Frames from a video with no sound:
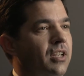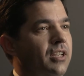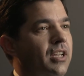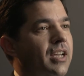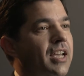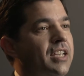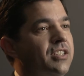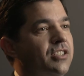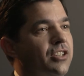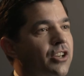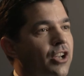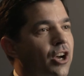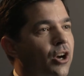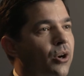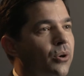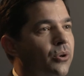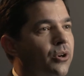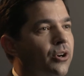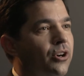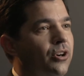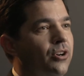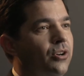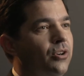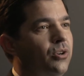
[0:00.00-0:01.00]
as an
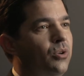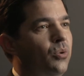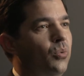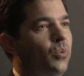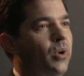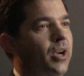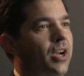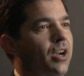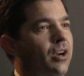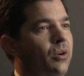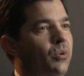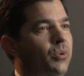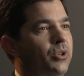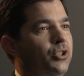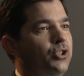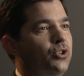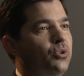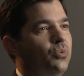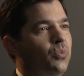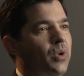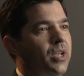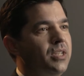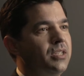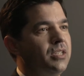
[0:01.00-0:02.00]
owner, where when
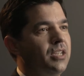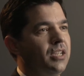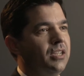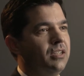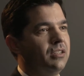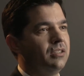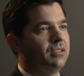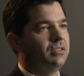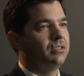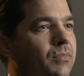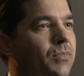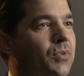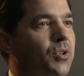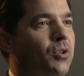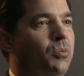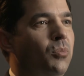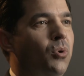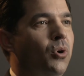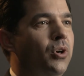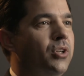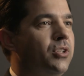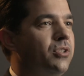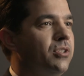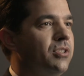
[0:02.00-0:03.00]
you're renting, you're
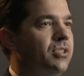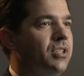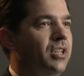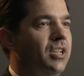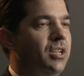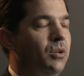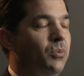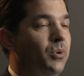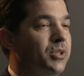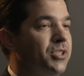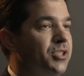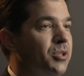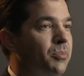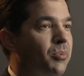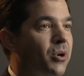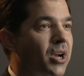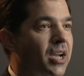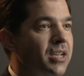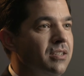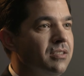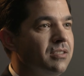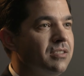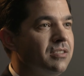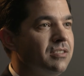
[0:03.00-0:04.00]
more interested in what's the
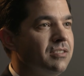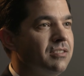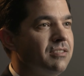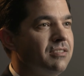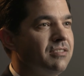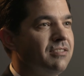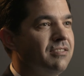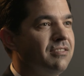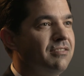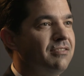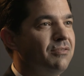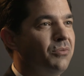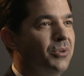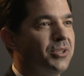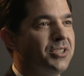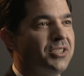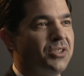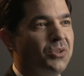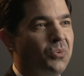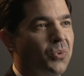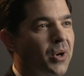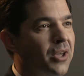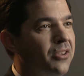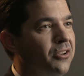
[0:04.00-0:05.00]
price, what's
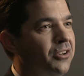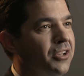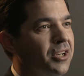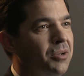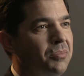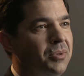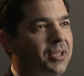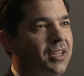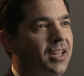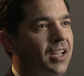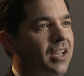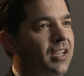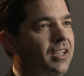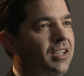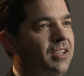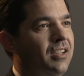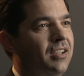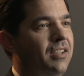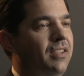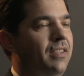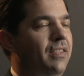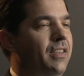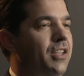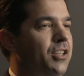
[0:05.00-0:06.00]
the weather going to be like,
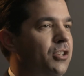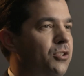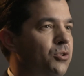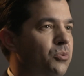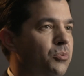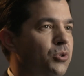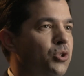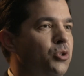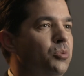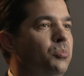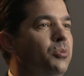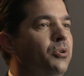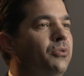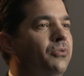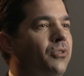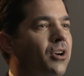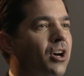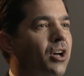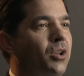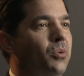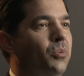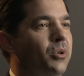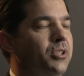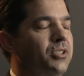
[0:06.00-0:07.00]
and then you, you move
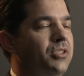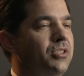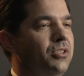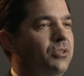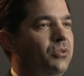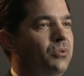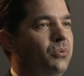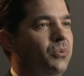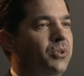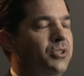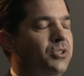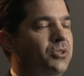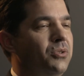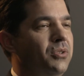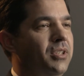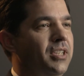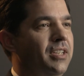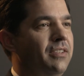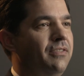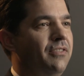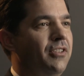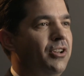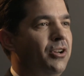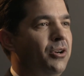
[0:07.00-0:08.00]
on once you, once you
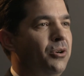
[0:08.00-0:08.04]
leave the